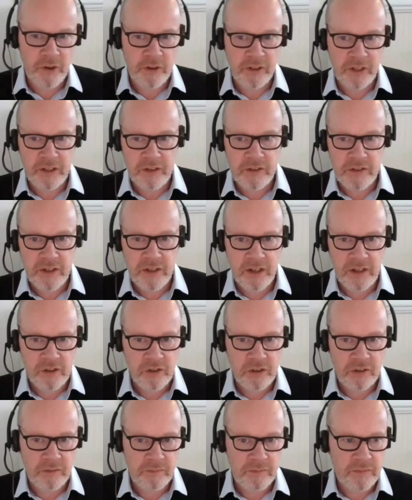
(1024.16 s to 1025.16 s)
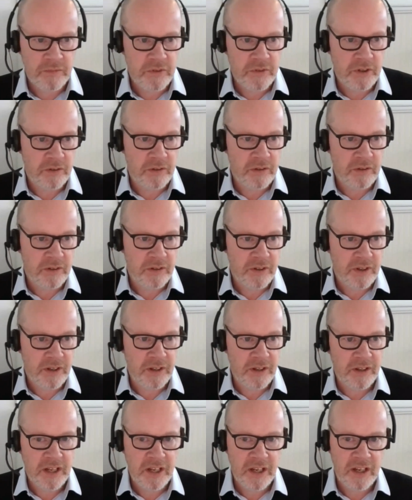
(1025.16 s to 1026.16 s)
on legislation? So
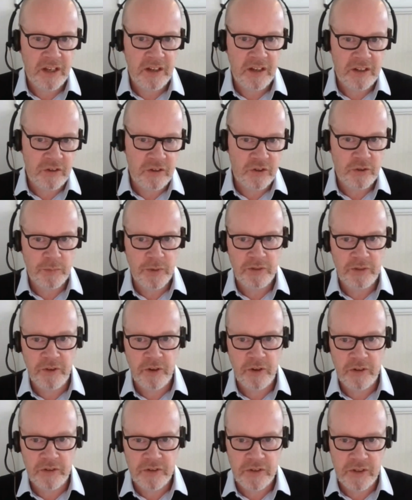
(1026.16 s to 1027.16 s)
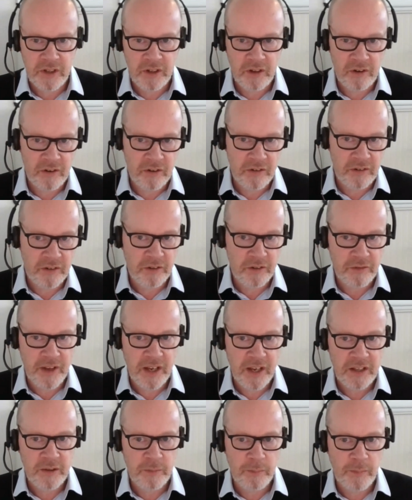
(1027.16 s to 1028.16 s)
in here, you should be focusing on the
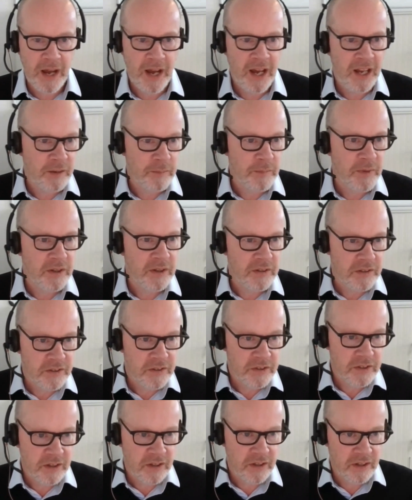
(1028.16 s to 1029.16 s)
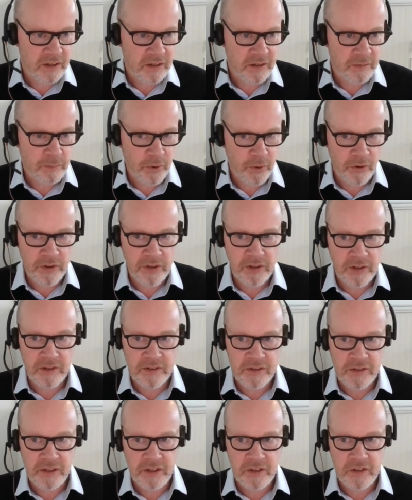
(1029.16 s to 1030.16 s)
fact that Parliament is the body
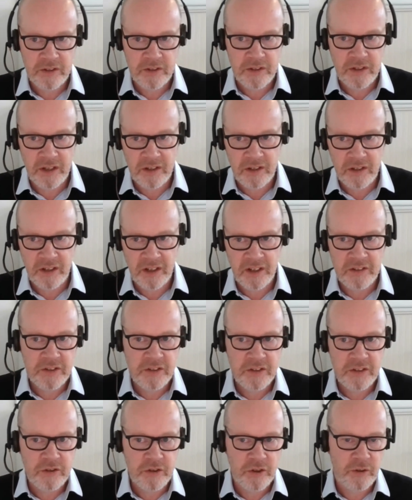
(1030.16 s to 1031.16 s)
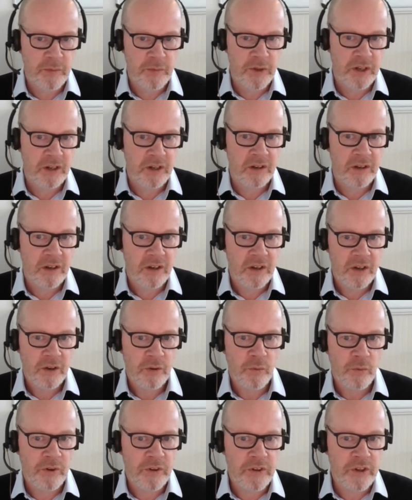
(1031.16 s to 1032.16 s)
that's legislating. It's determining
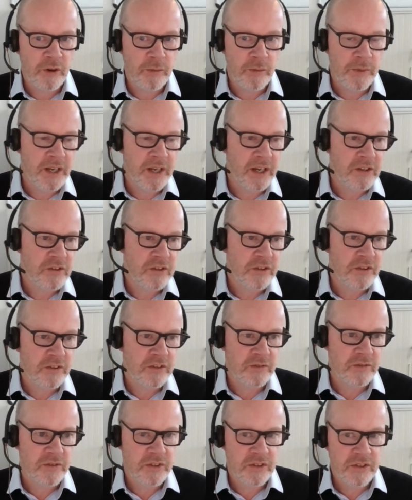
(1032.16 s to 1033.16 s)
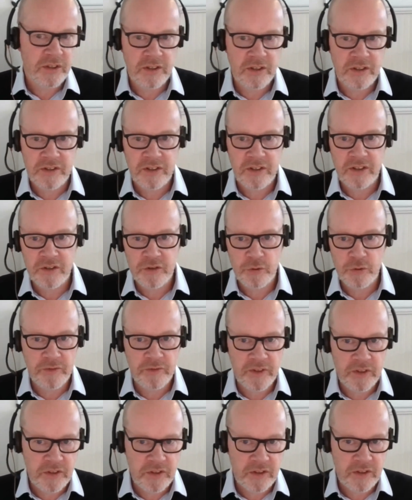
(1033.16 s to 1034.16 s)
what the obligations of citizens or
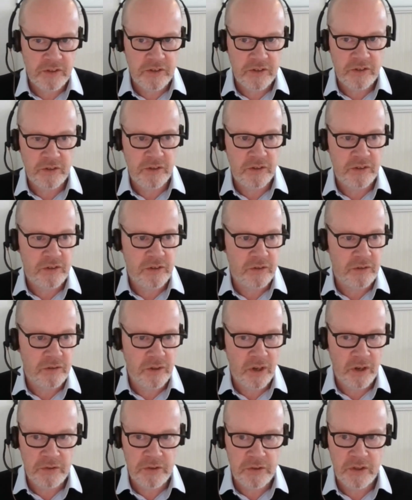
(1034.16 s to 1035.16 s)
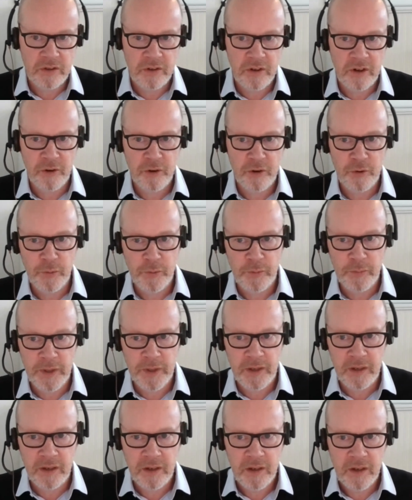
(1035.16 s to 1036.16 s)
visitors to Aotearoa will
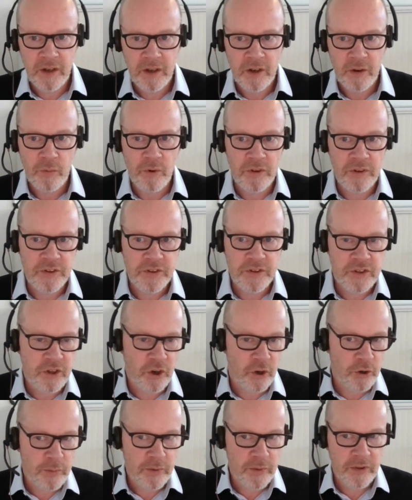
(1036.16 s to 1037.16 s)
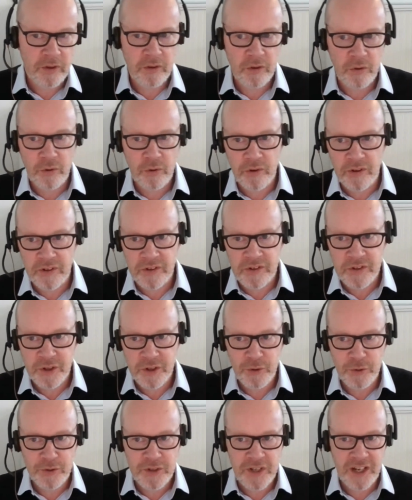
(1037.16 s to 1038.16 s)
be, what the scope of the law is,
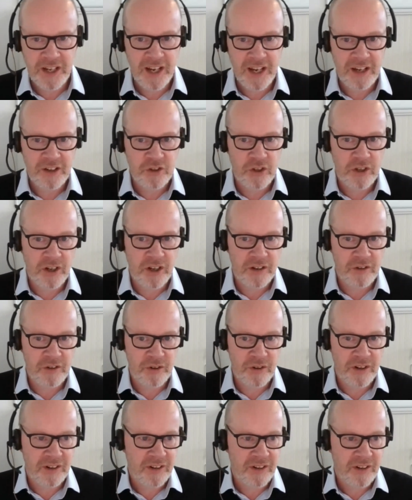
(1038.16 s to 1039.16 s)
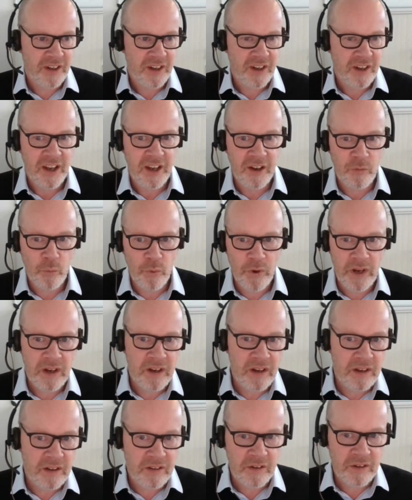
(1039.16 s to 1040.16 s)
who will take action under it, and
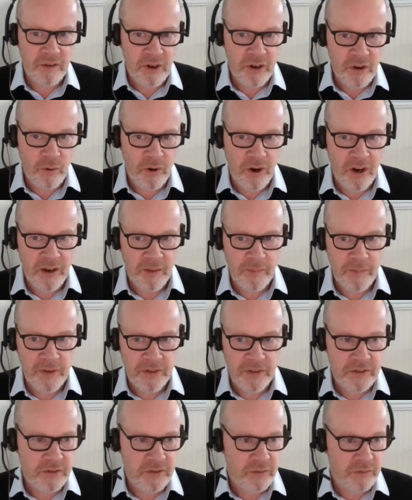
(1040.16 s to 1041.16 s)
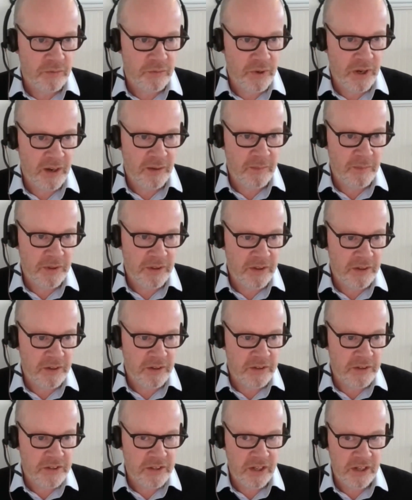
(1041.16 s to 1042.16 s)
where the requirements that
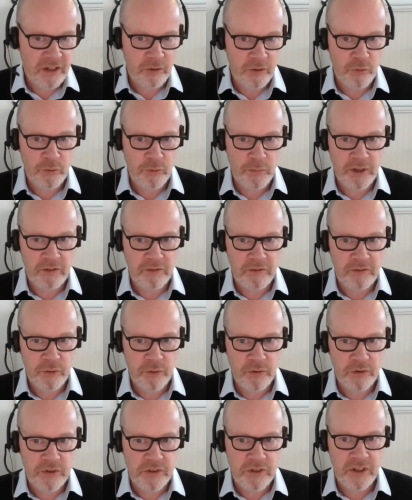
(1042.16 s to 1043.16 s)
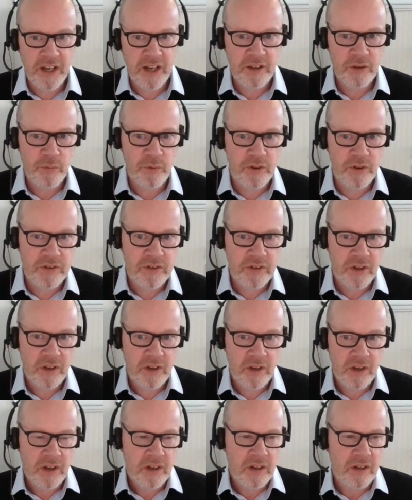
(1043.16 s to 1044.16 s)
it's setting will be enforced. In other words,
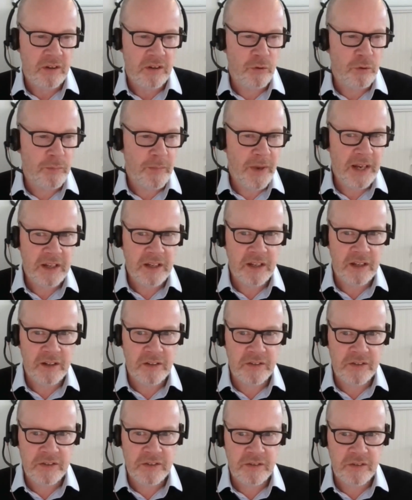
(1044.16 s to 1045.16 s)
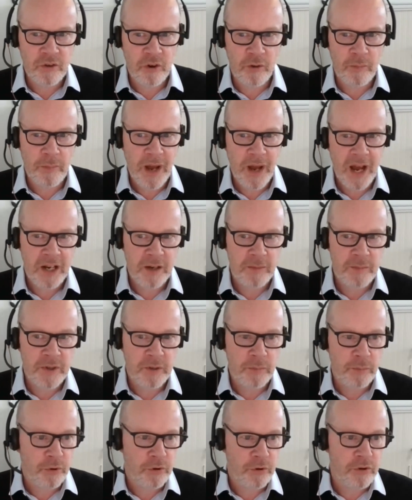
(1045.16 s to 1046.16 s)
lawmaking is not
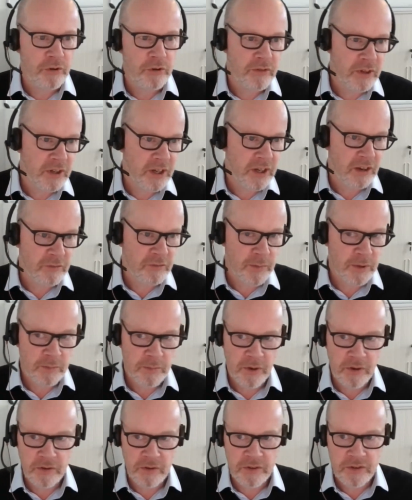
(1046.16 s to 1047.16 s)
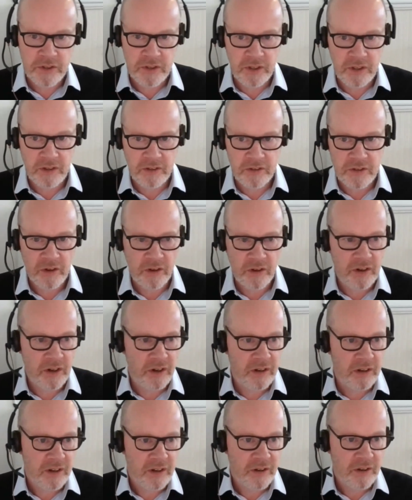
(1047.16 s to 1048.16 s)
Parliament approving government policy. It's not
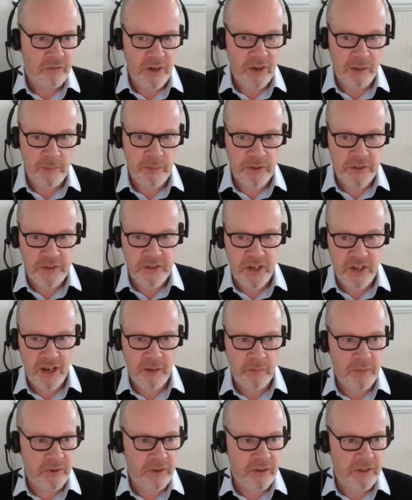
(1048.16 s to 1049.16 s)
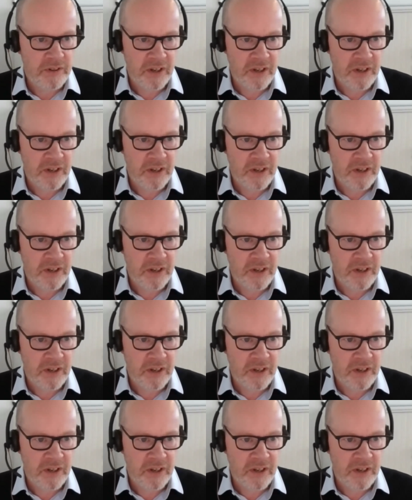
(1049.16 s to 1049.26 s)
a rubber stamp,